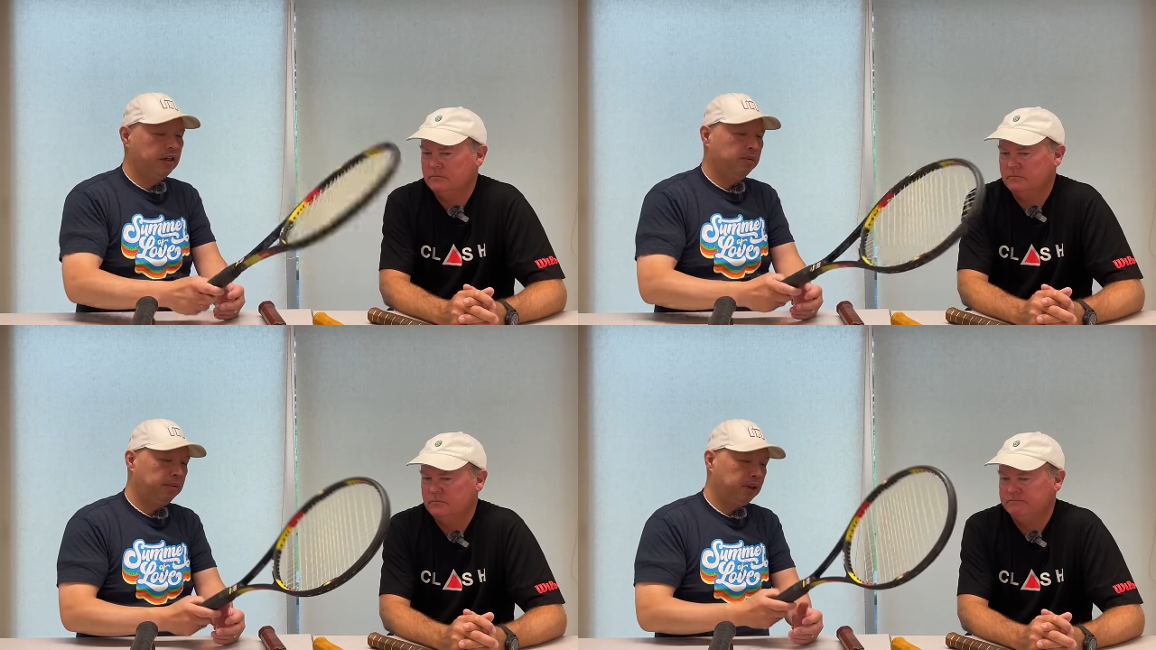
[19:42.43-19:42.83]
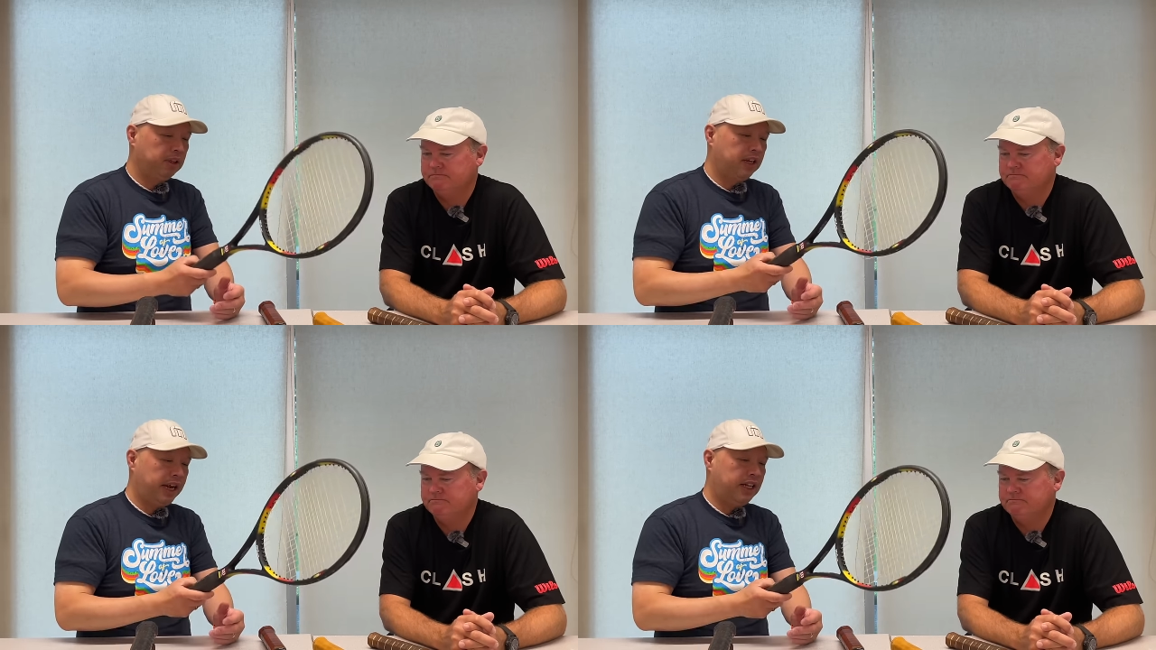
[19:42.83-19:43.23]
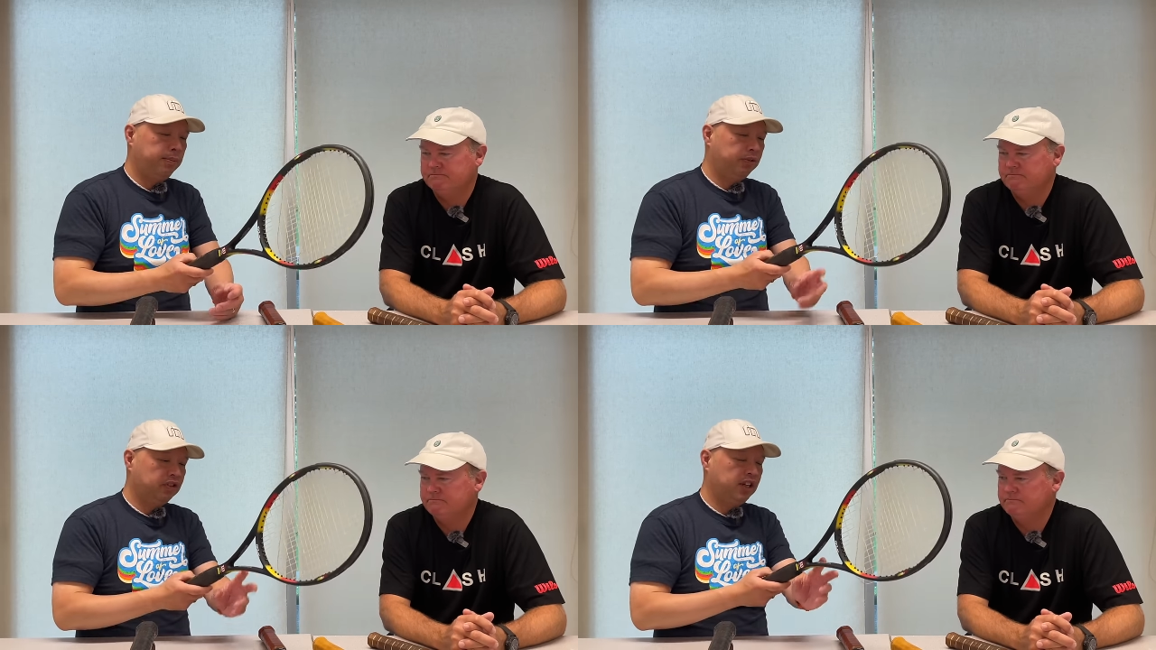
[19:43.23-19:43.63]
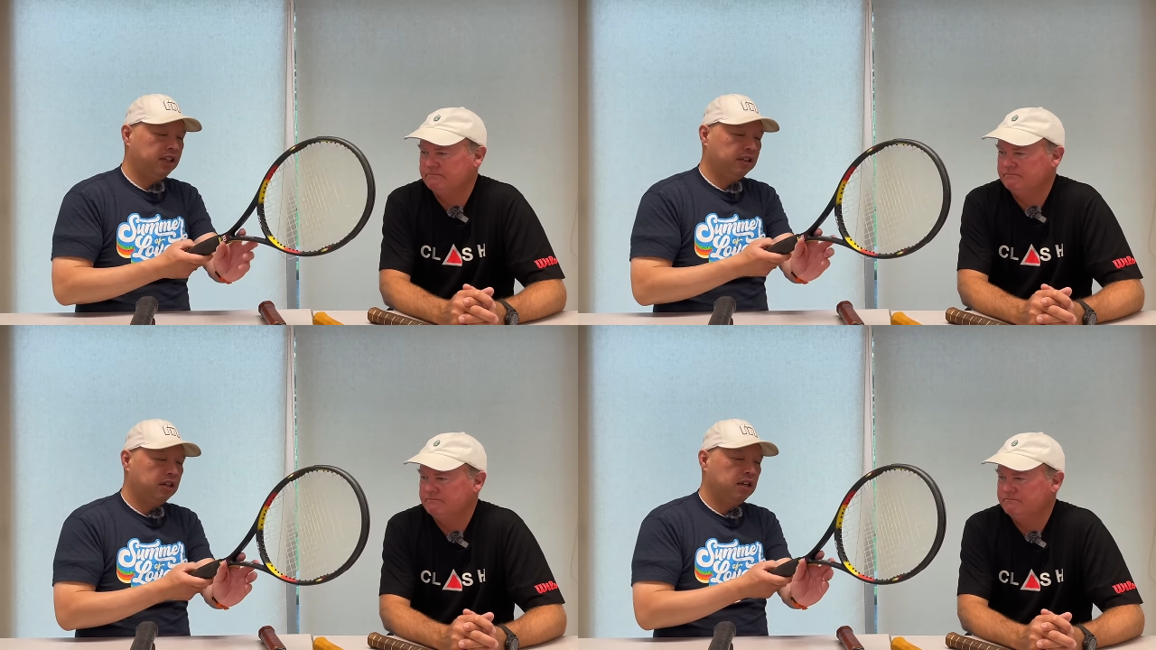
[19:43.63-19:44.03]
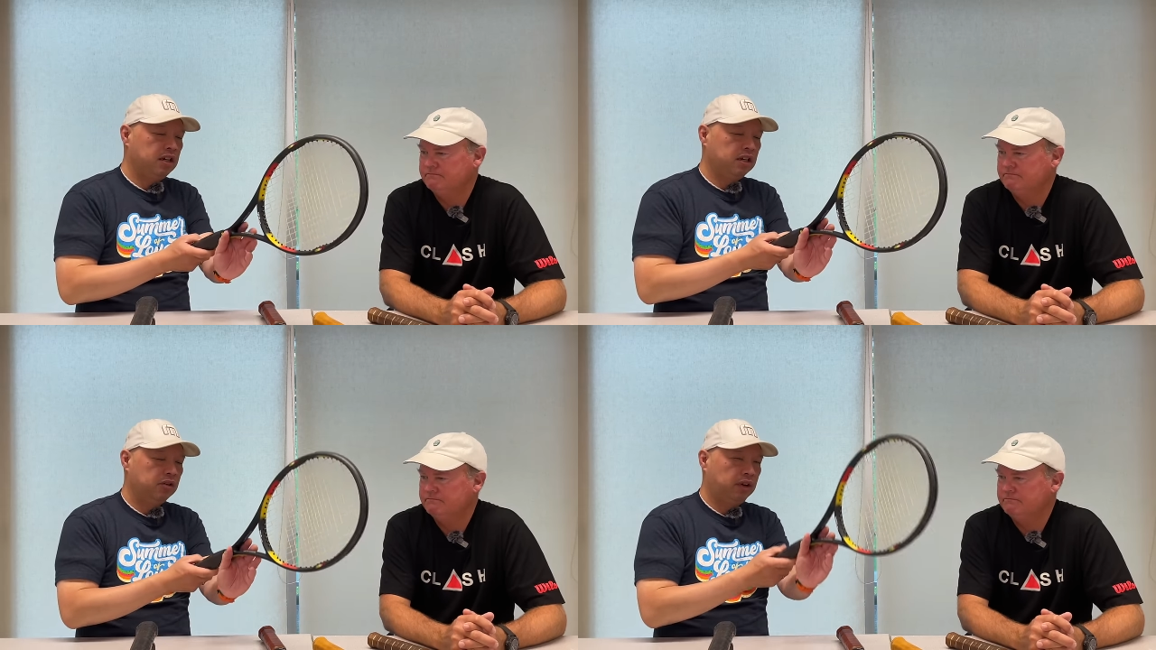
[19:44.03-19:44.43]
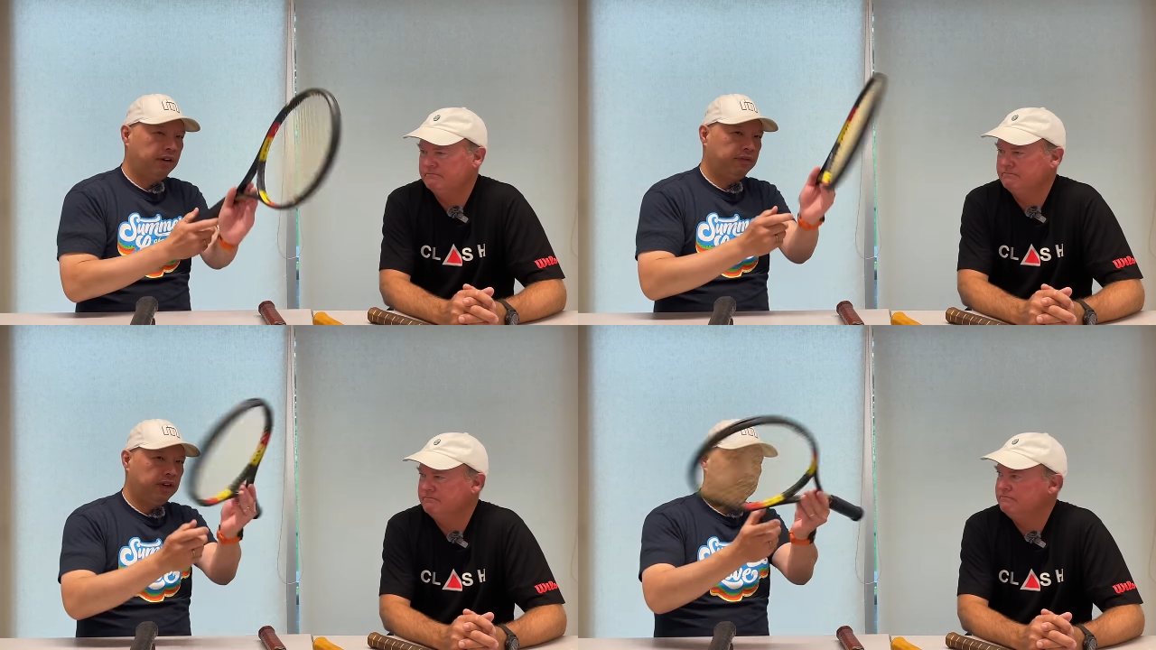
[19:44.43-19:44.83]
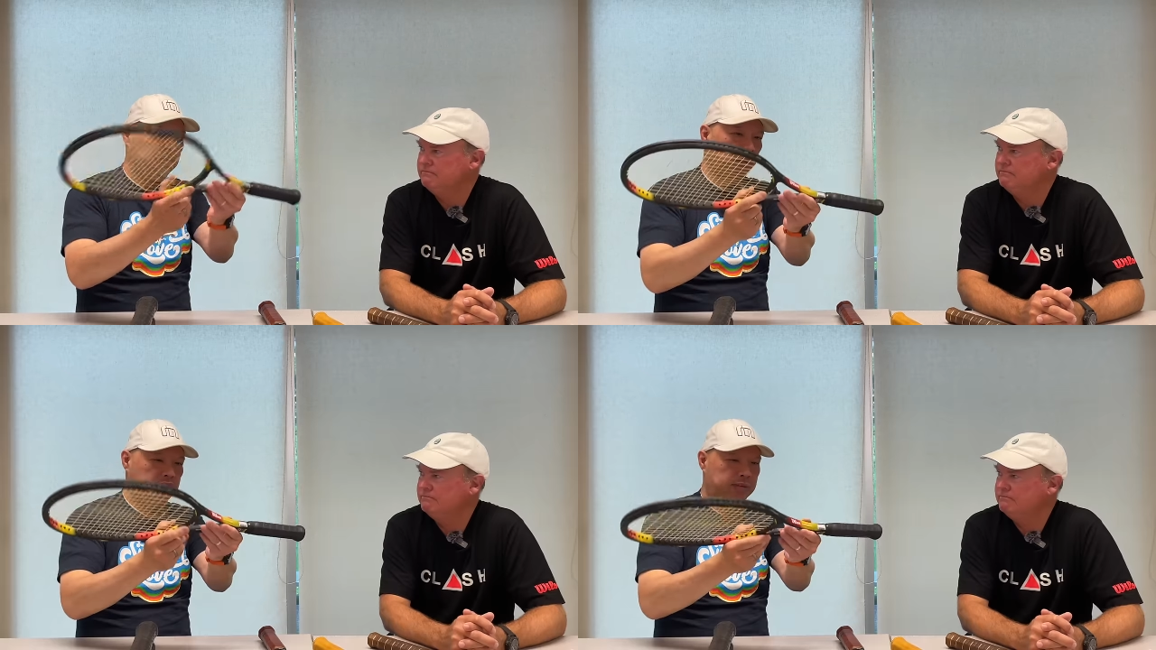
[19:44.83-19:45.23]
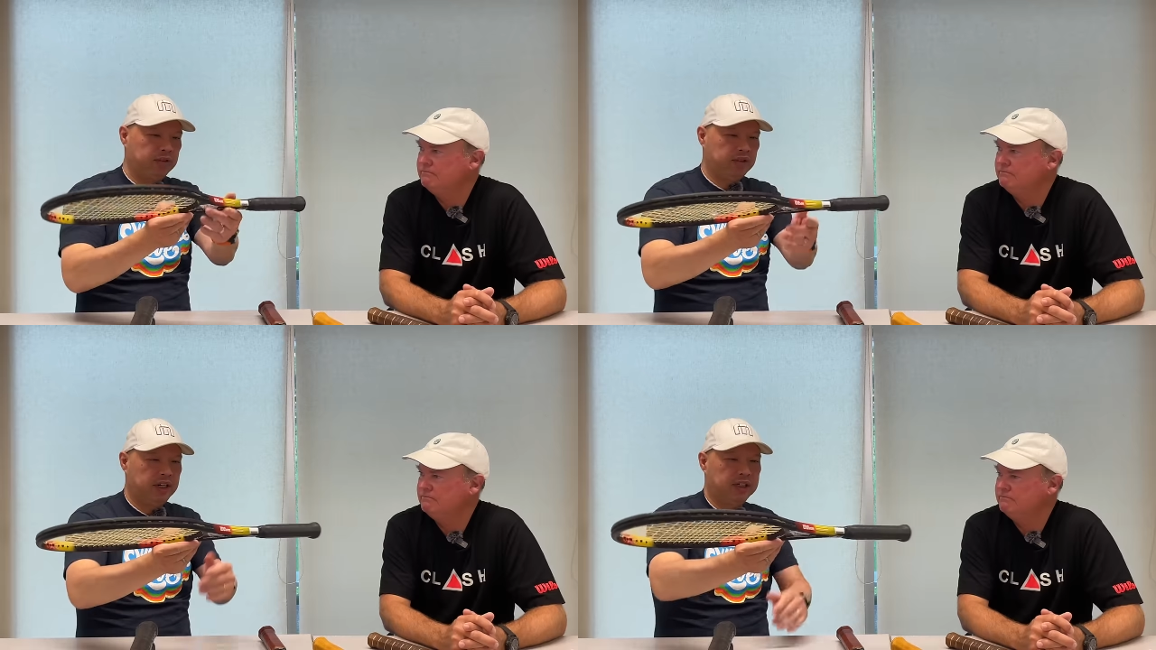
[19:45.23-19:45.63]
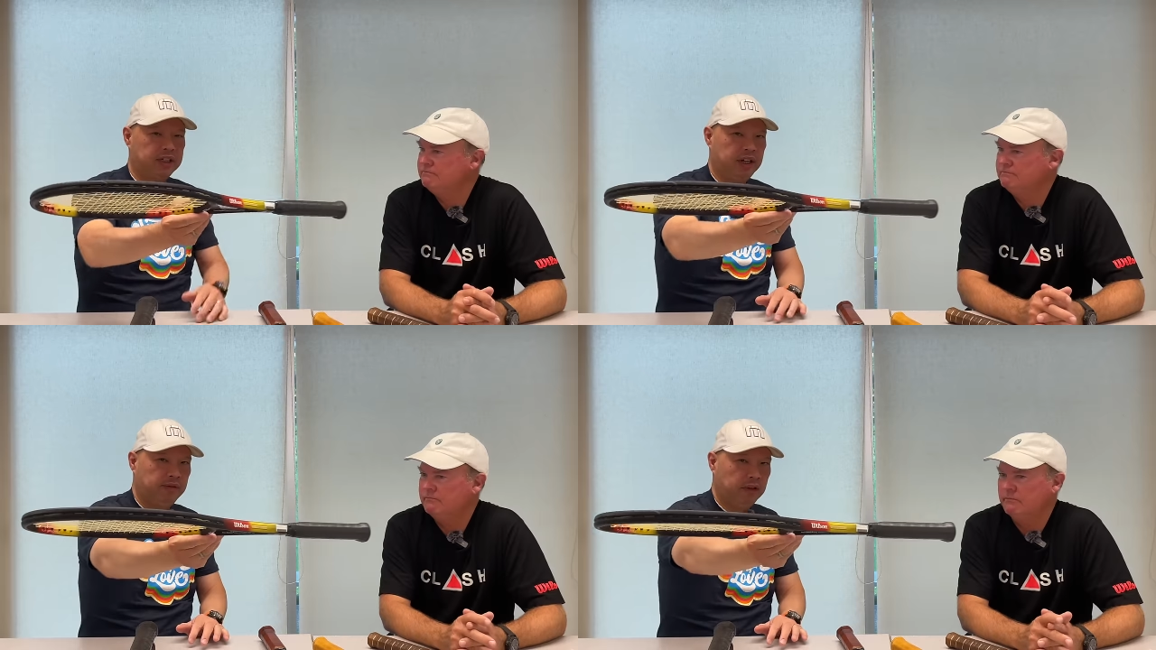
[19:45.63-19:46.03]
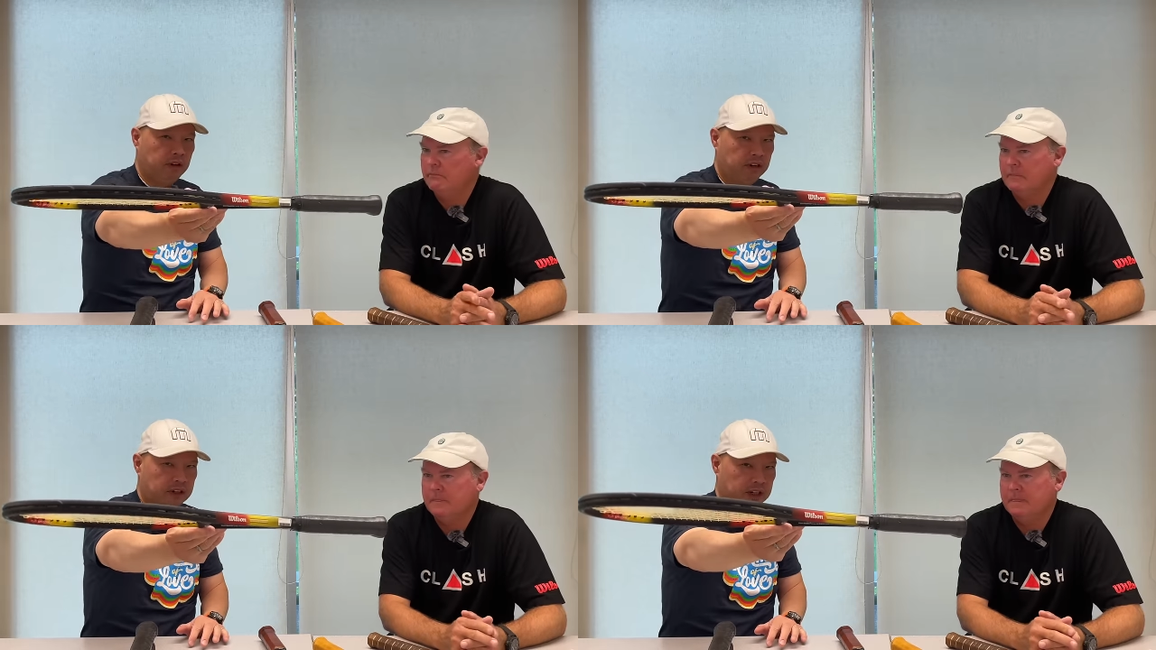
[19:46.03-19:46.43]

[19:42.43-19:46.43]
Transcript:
Speaker 1: But 80% graphite, 20% Kevlar,